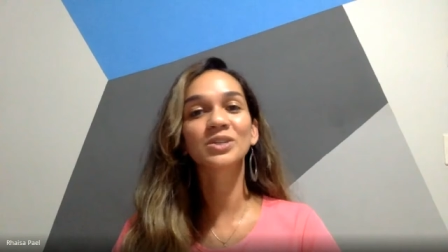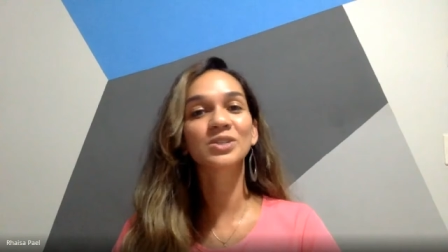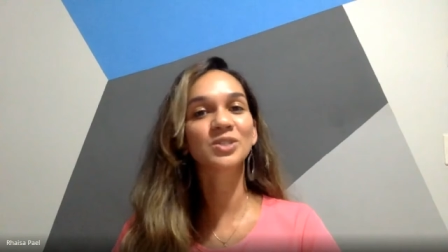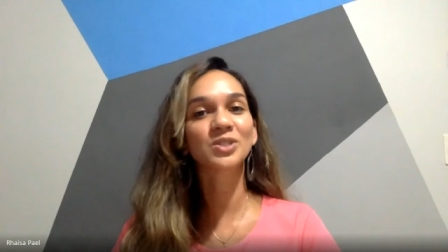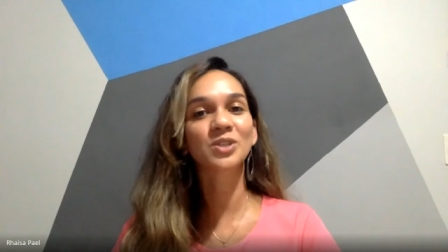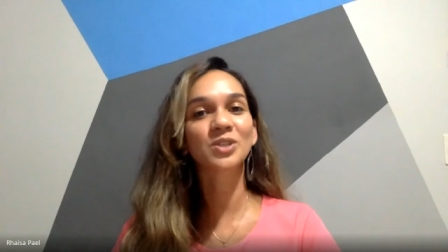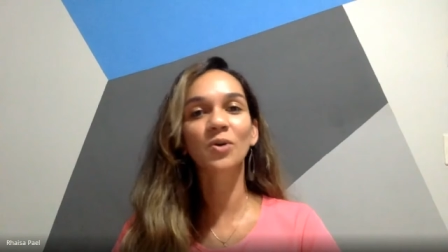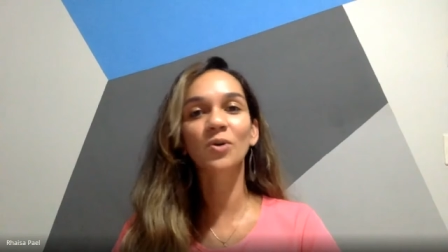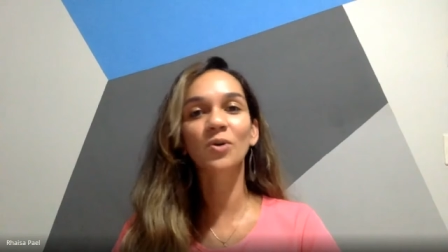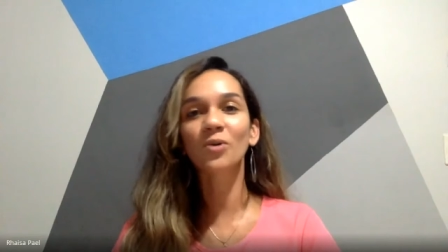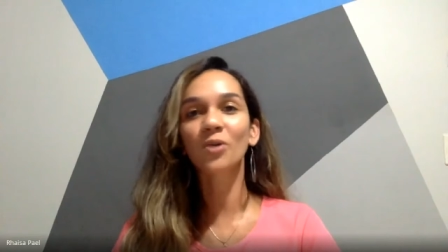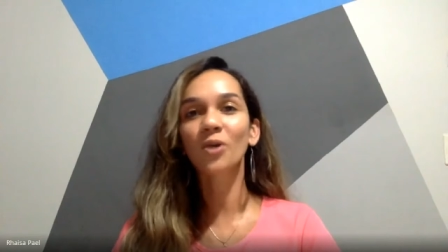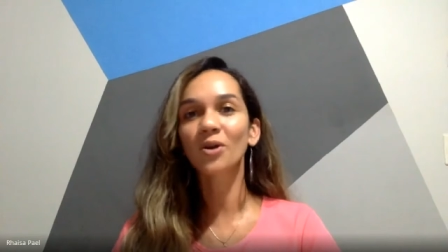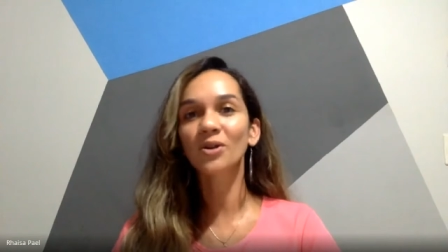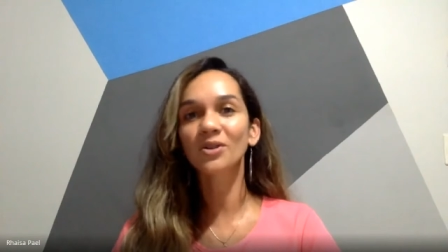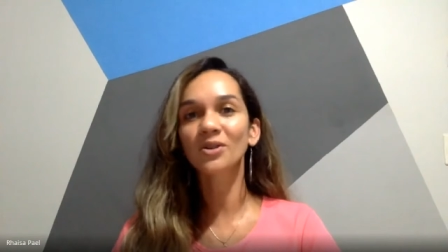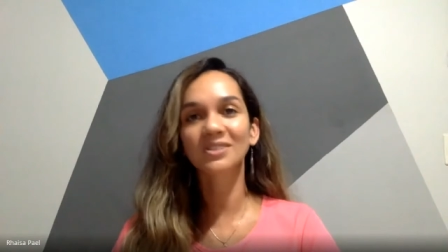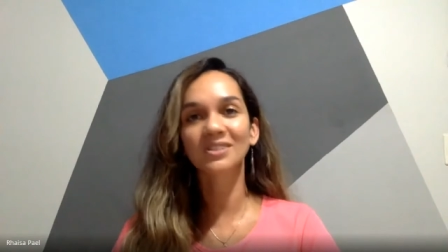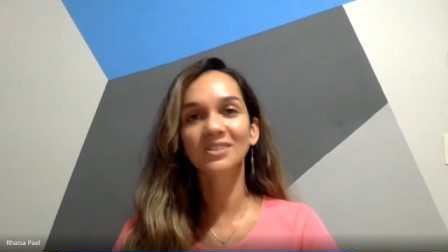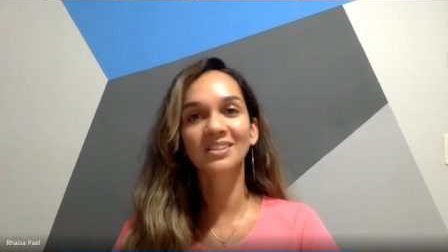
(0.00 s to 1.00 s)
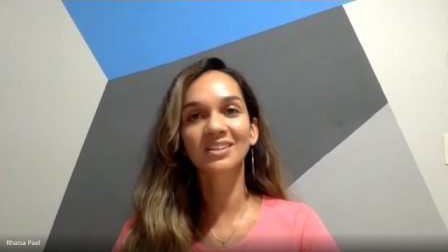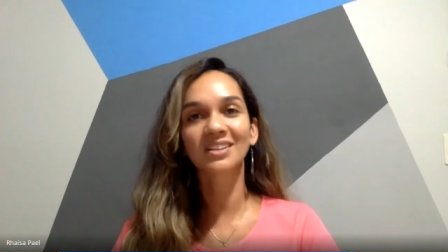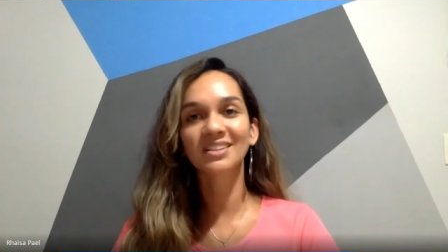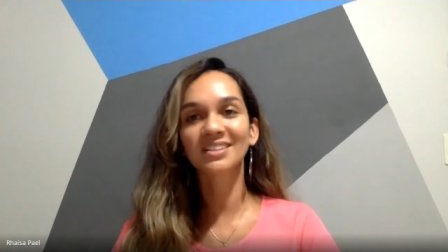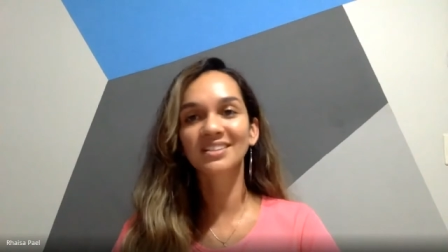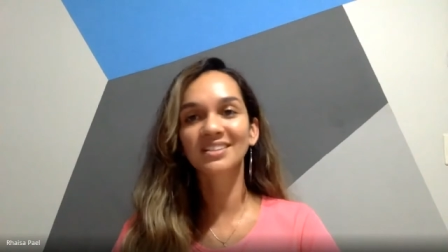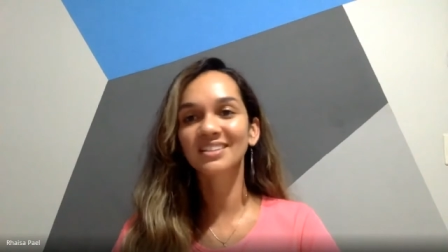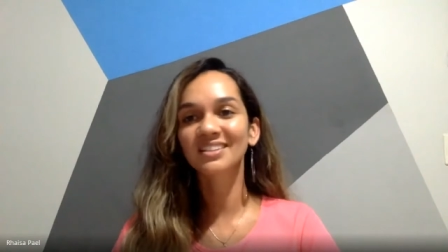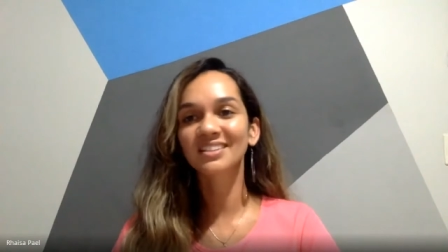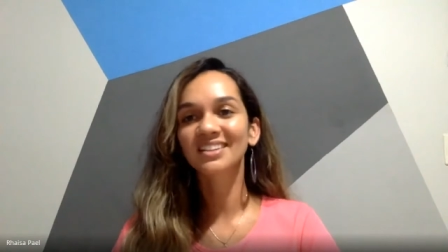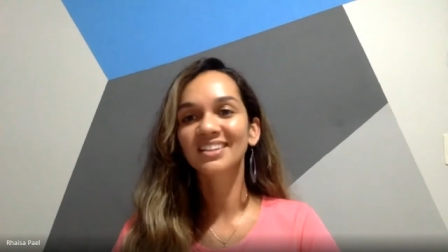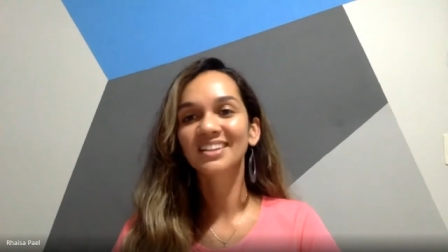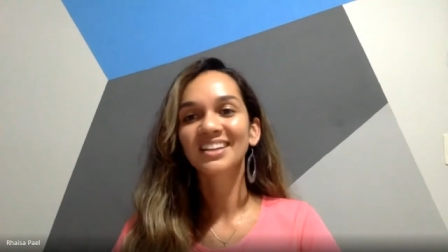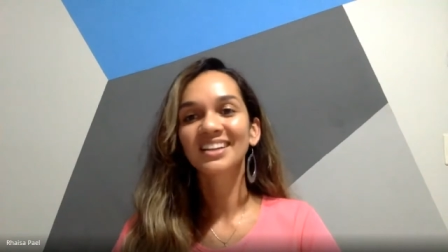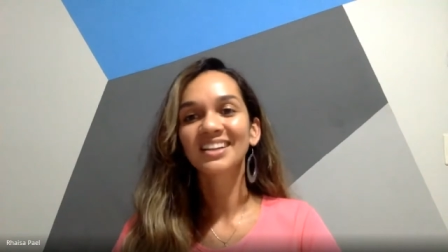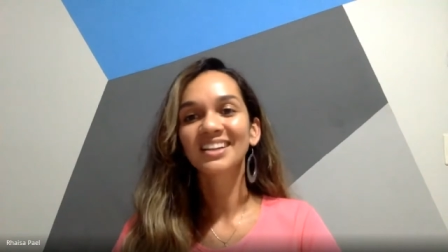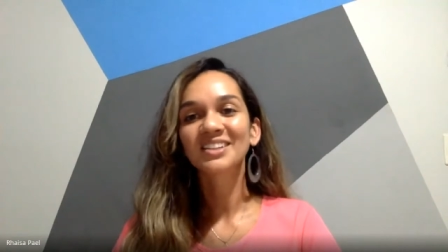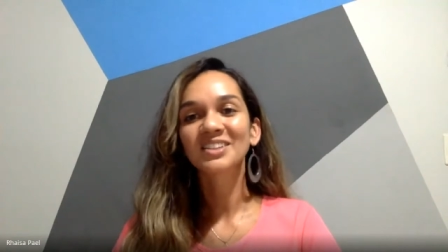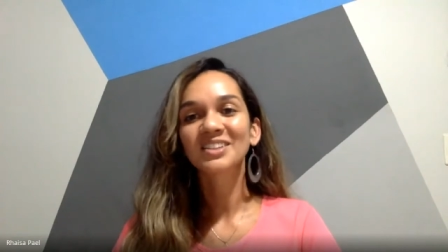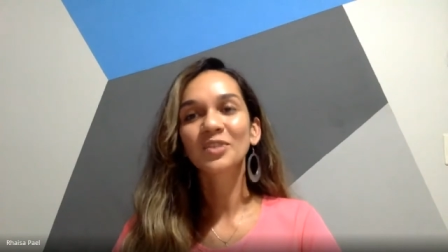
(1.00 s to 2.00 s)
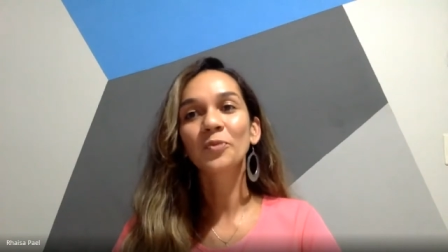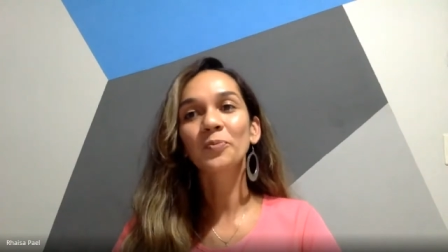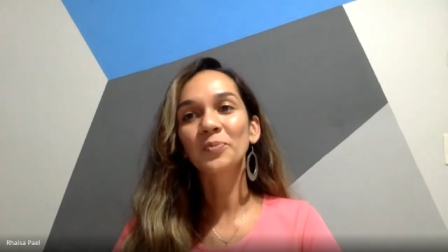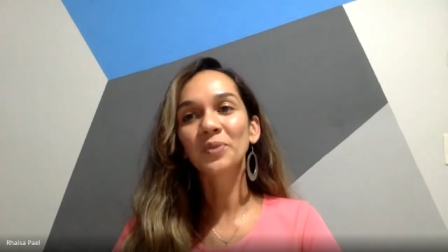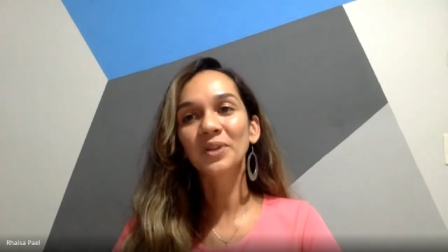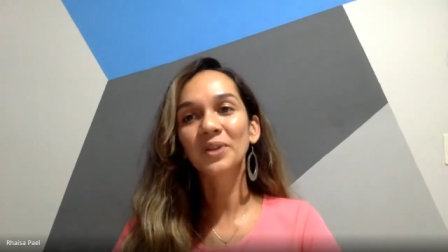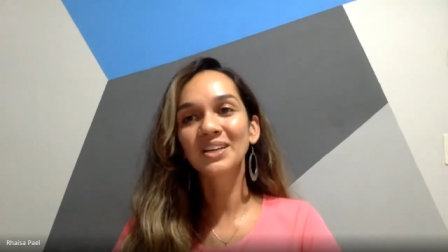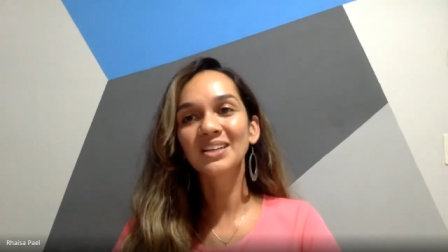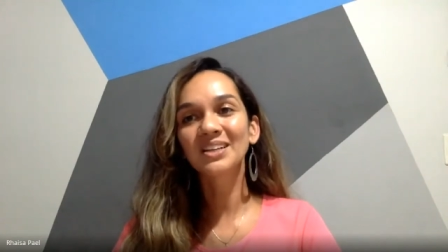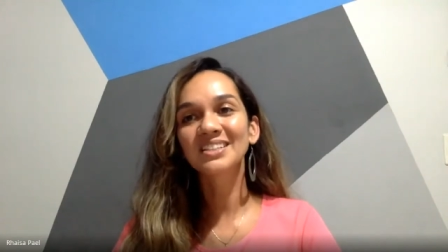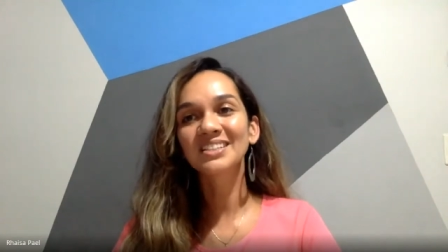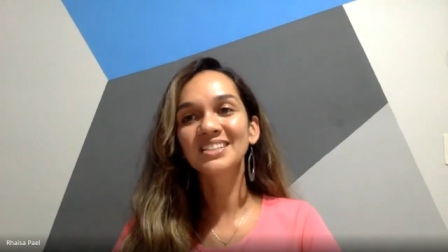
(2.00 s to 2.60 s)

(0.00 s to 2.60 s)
so lost in it. So please.